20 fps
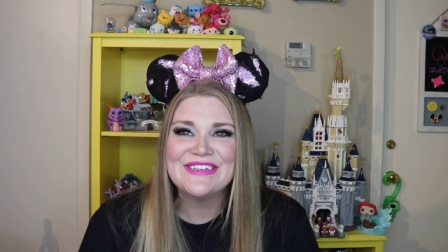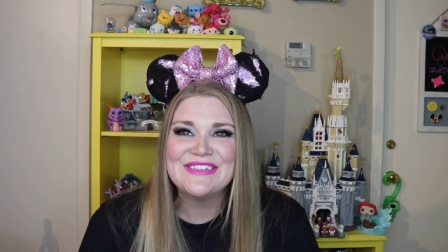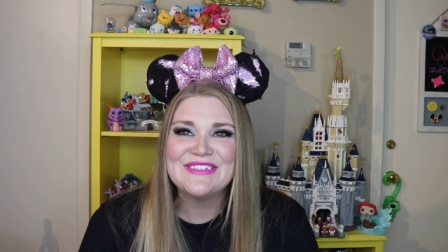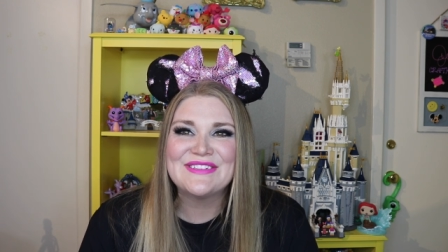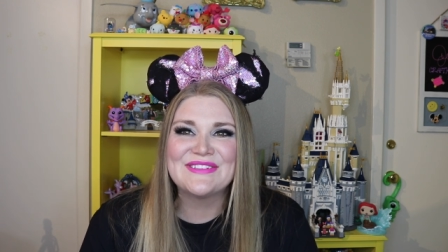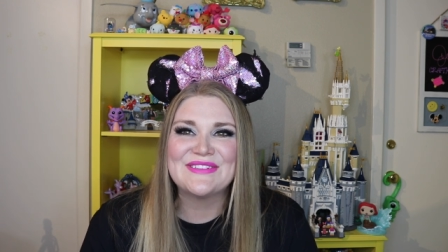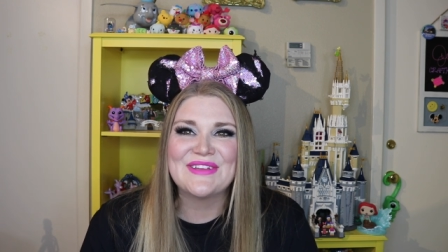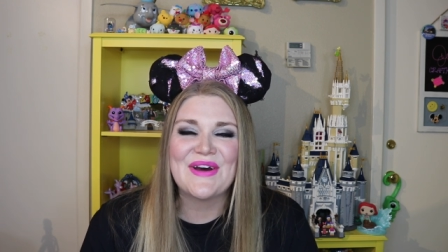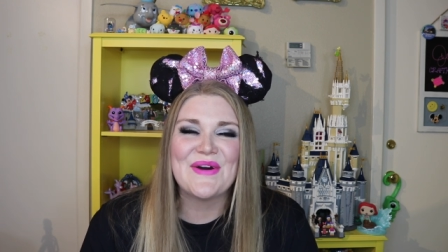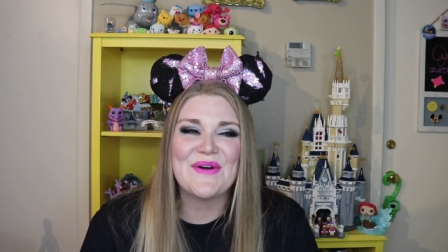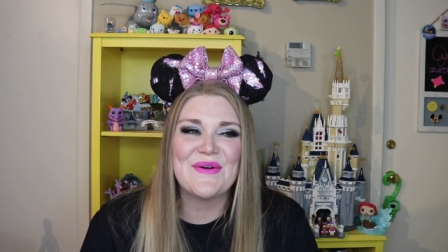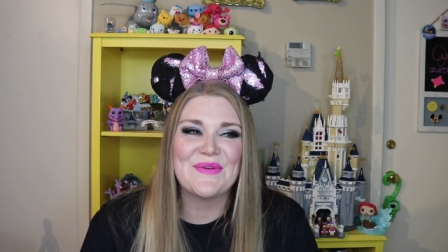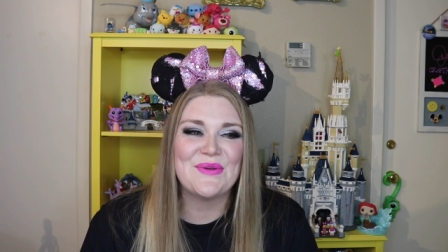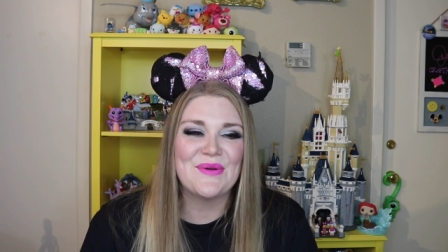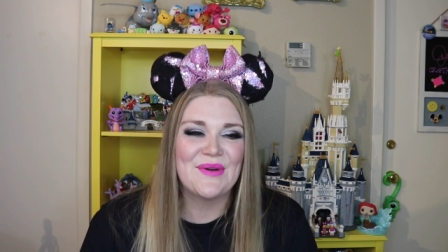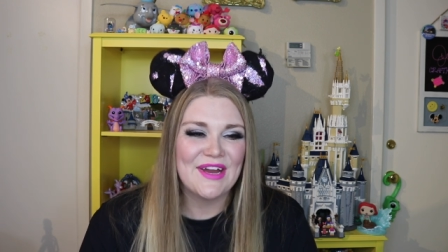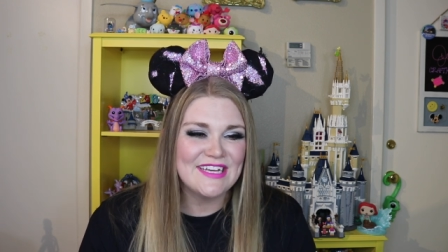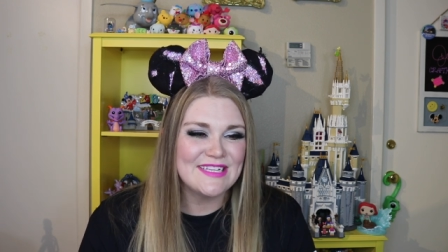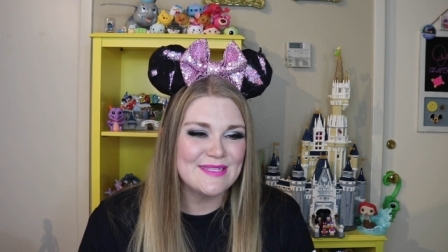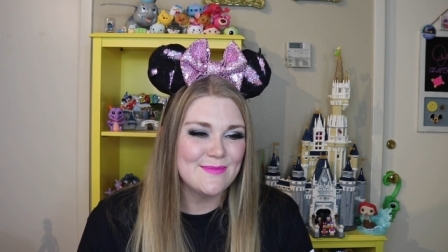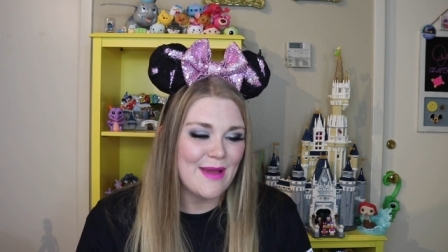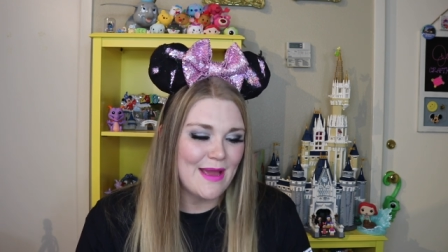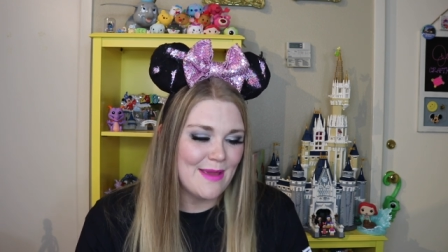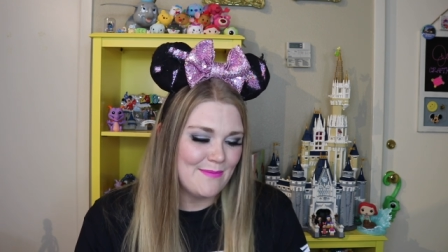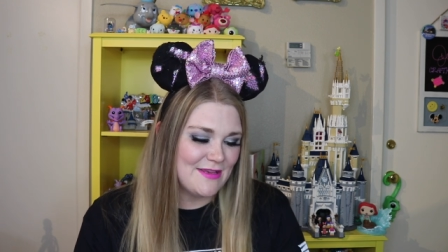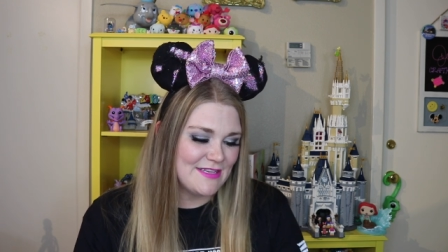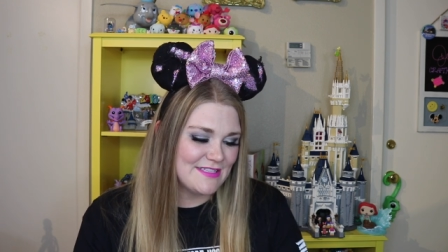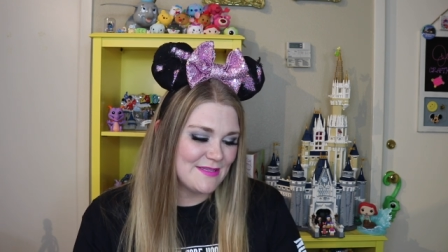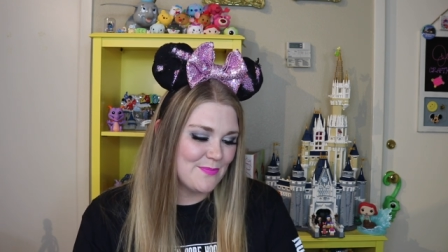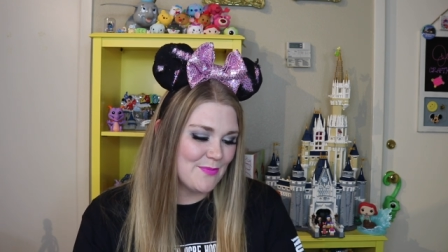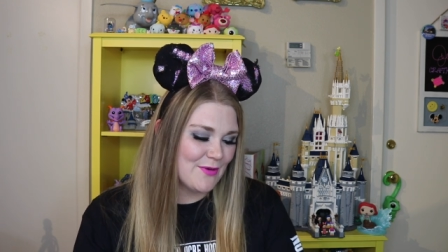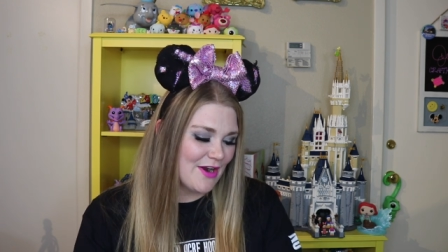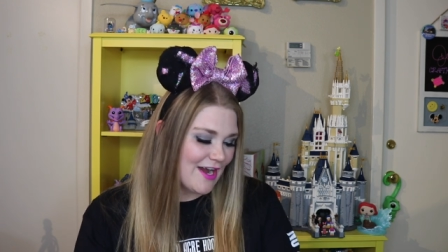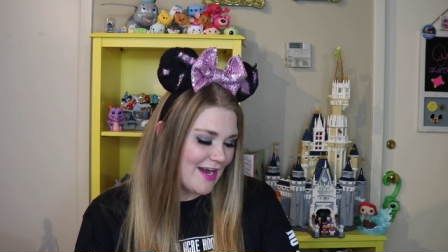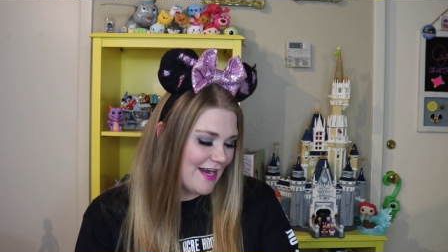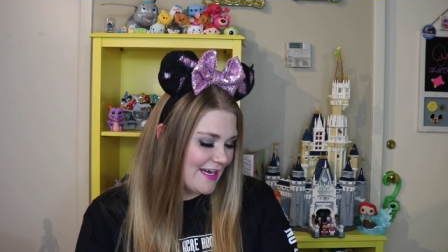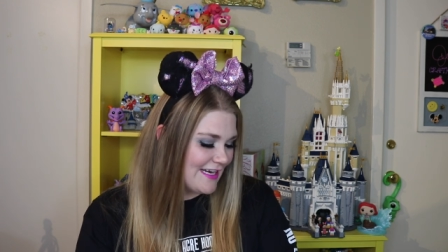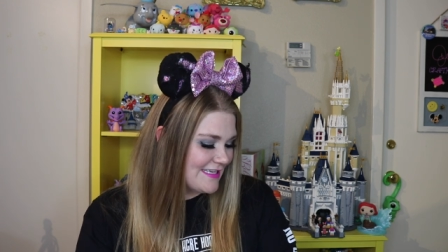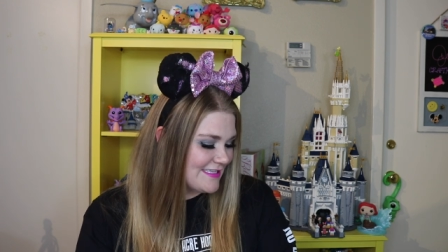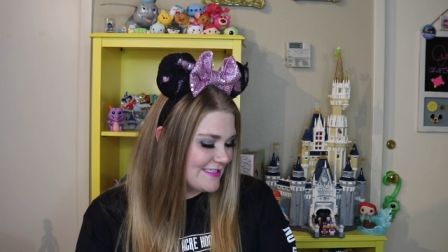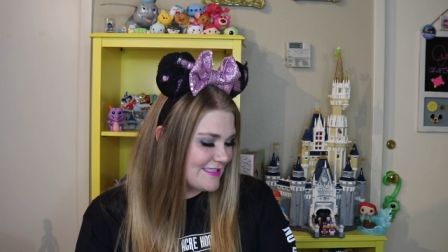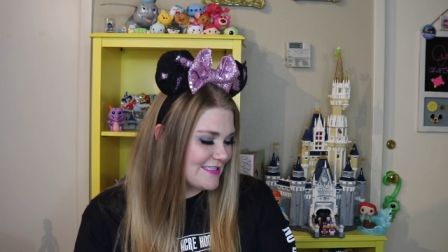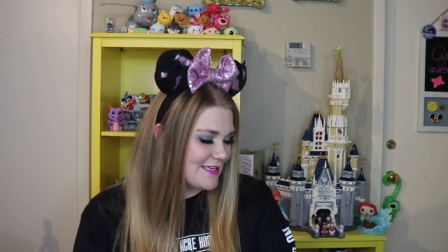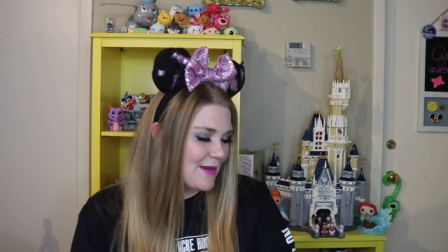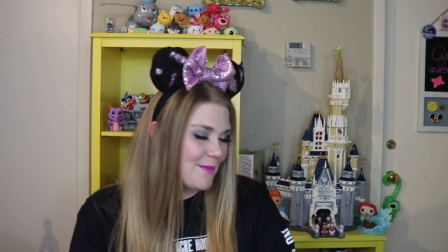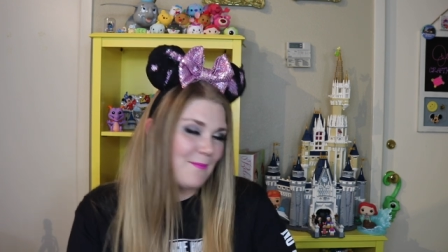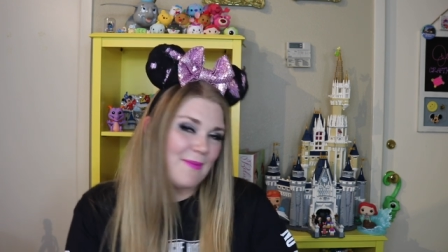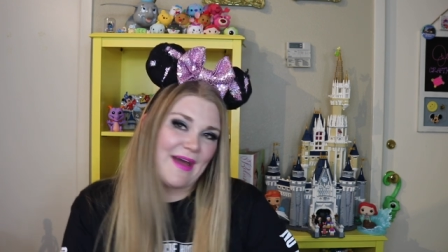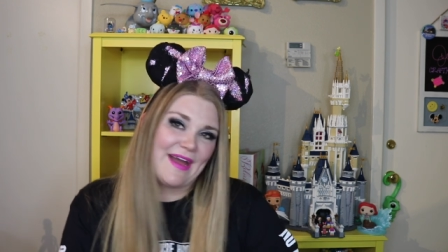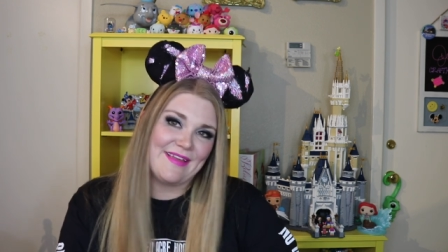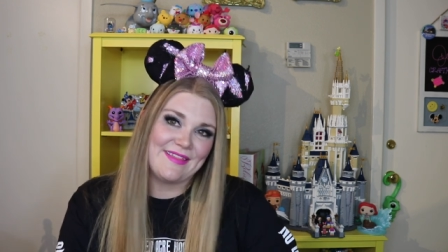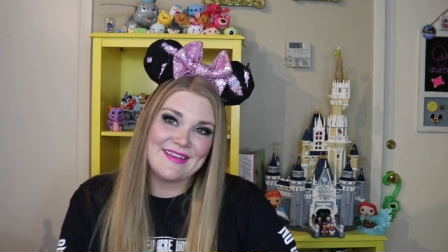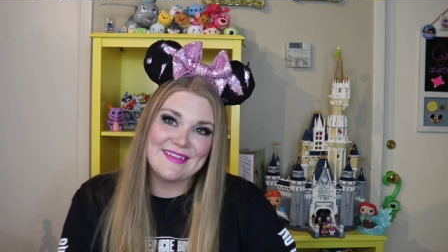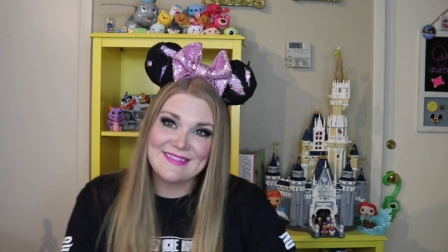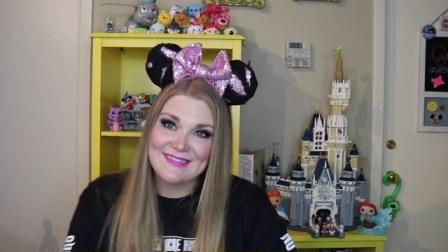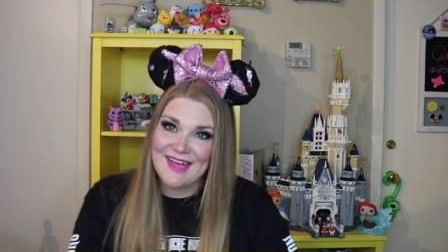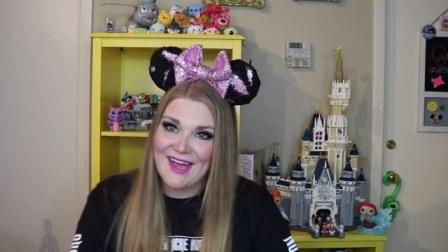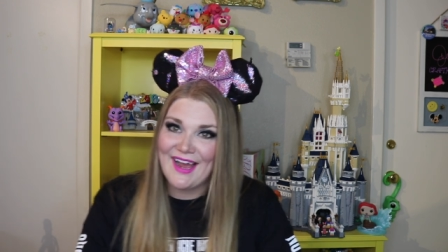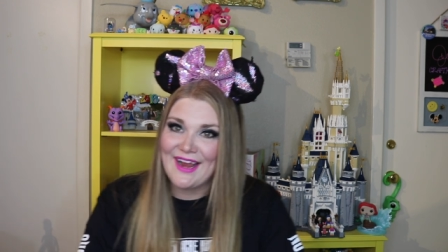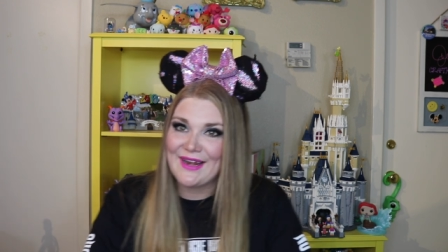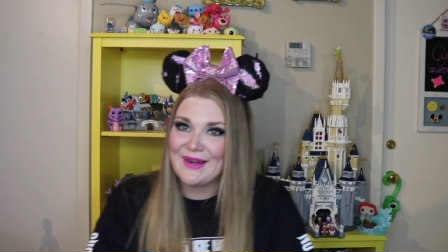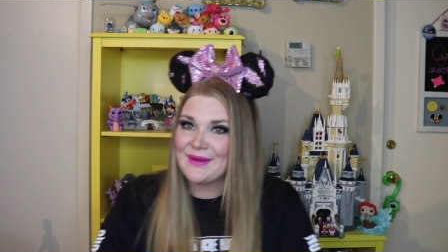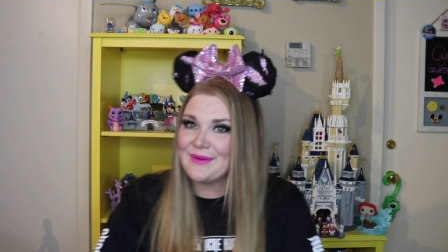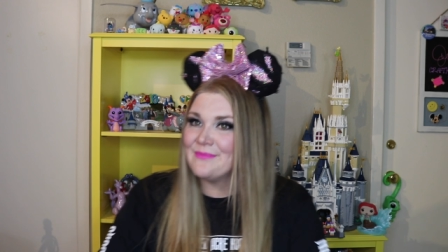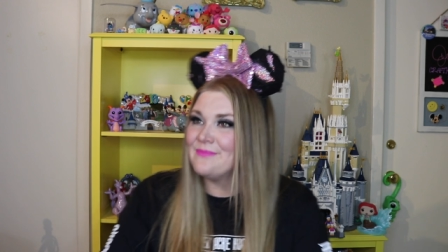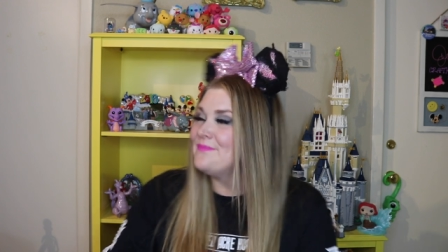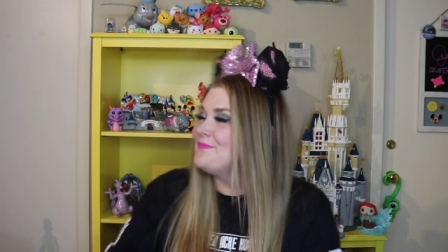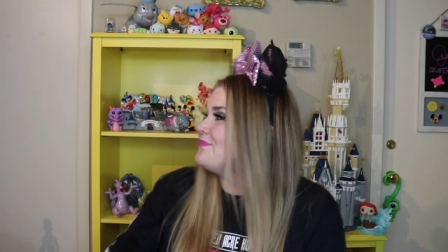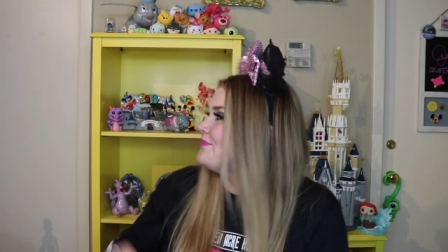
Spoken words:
So you guys might be surprised by this item.